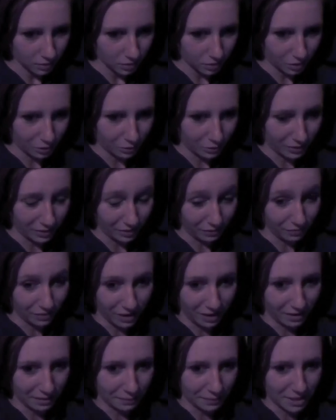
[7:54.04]
to do with it. If
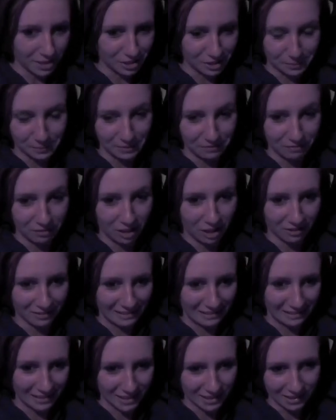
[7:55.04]
not, it might just be
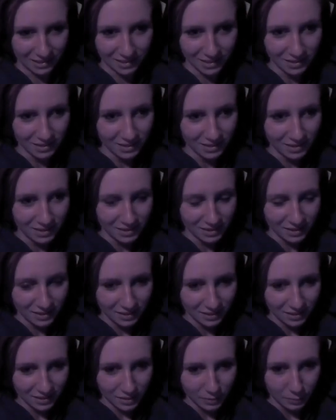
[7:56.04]
Vlognica.
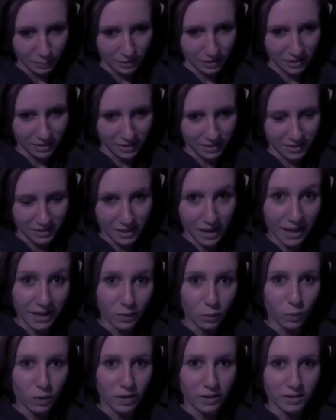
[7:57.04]
Because I
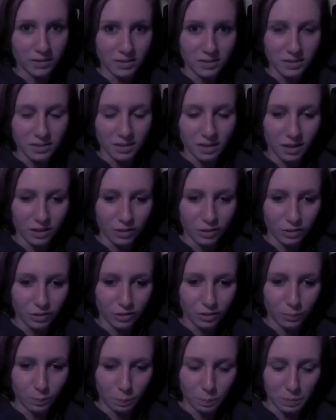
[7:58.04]
want
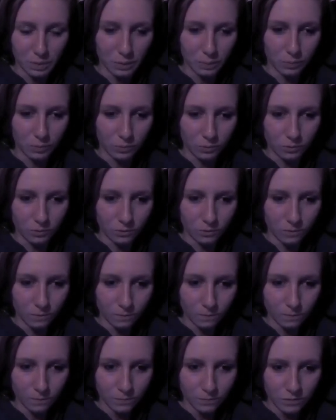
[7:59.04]
other people
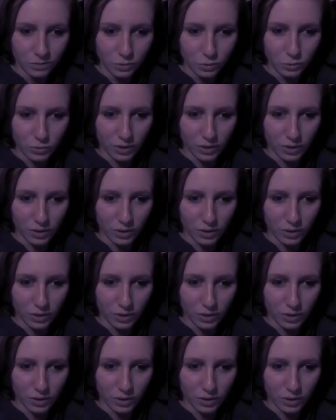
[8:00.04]
to